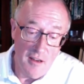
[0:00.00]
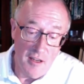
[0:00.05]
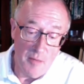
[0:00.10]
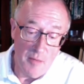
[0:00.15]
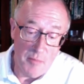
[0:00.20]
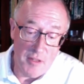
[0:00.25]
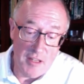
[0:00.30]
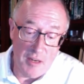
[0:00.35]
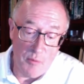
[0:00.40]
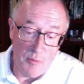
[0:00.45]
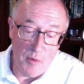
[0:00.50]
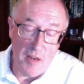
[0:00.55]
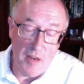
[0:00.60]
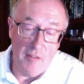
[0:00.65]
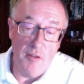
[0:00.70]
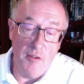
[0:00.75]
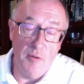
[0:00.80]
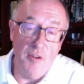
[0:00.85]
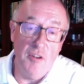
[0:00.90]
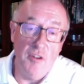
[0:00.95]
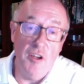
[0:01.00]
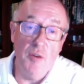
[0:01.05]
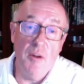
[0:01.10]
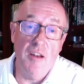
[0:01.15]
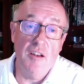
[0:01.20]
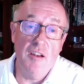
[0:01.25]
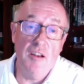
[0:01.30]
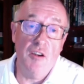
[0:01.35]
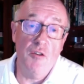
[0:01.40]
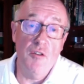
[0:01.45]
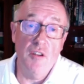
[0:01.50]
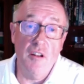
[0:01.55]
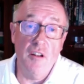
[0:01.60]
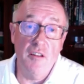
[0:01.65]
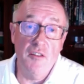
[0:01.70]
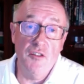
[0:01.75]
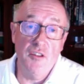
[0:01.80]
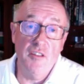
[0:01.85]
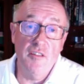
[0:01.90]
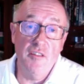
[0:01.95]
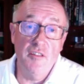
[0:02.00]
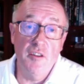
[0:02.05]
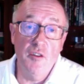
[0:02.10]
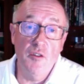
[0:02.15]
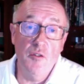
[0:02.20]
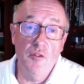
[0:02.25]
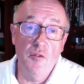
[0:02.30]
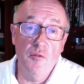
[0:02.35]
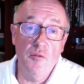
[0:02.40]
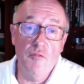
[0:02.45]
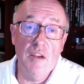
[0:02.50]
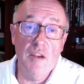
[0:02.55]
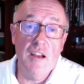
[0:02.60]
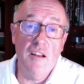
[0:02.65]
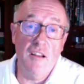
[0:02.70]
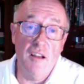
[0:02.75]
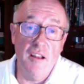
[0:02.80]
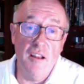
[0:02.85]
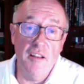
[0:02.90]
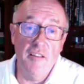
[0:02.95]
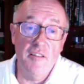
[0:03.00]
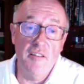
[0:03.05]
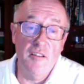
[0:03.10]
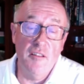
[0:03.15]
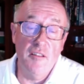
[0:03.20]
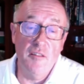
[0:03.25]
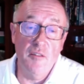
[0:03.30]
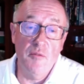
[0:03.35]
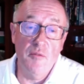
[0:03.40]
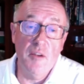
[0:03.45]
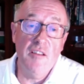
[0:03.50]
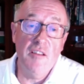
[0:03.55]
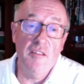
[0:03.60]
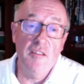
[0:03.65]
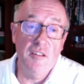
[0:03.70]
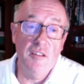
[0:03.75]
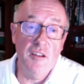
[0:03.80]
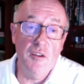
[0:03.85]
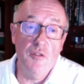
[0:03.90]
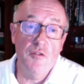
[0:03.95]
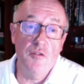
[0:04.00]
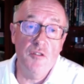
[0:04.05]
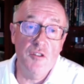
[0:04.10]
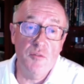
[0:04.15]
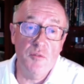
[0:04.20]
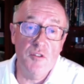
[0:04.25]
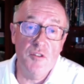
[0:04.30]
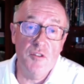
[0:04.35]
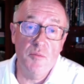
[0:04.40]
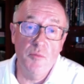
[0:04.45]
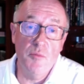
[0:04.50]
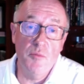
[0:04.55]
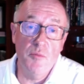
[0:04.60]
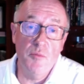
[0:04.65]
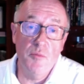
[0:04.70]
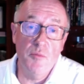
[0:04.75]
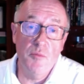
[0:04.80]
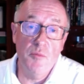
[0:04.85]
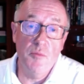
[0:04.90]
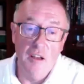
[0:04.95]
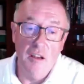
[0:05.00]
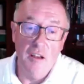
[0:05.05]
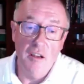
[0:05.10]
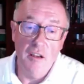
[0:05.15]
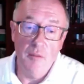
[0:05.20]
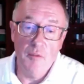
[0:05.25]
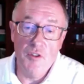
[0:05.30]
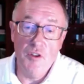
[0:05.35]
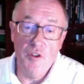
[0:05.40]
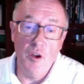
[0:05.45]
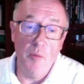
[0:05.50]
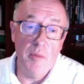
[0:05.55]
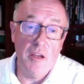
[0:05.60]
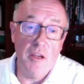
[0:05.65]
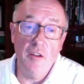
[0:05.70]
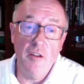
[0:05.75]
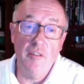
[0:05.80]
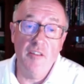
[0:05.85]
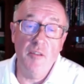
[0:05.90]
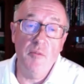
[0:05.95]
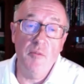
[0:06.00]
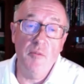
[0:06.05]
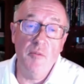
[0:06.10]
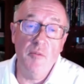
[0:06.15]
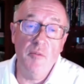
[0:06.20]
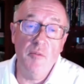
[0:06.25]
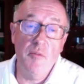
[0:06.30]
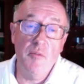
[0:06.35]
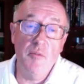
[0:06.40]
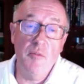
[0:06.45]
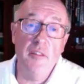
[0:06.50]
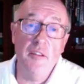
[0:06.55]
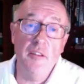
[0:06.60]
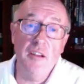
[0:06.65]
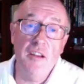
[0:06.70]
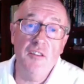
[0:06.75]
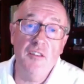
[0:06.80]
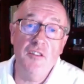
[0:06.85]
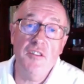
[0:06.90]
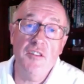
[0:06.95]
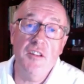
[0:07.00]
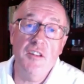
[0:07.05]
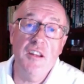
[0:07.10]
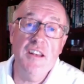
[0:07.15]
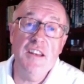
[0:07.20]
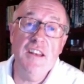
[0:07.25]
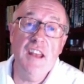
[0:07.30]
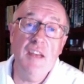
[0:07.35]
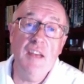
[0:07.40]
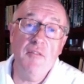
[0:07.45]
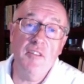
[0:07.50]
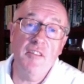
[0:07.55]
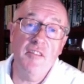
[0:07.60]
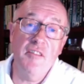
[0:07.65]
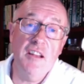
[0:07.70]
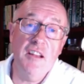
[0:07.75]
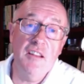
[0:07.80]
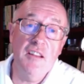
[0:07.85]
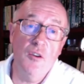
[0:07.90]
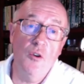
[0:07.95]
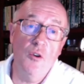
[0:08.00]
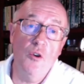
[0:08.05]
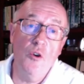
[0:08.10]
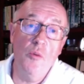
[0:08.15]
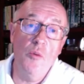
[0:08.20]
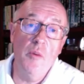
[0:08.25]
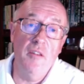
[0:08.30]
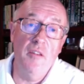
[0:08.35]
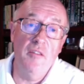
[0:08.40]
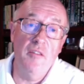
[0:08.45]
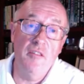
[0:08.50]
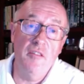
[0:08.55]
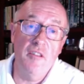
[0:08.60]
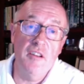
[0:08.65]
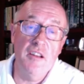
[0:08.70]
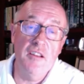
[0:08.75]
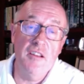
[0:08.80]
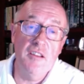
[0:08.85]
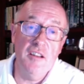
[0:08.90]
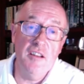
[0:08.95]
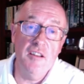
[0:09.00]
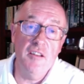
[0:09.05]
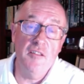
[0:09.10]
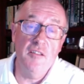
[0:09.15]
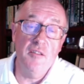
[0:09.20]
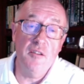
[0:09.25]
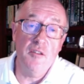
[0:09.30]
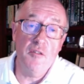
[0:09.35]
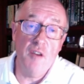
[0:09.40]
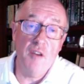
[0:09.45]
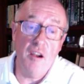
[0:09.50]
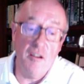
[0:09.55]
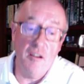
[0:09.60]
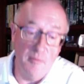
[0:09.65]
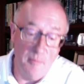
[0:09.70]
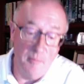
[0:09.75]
But then went to a new endocrinologist who realized that the reason the uterus was small was not because it was unhealthy, it just had never seen the hormones that it needed to grow.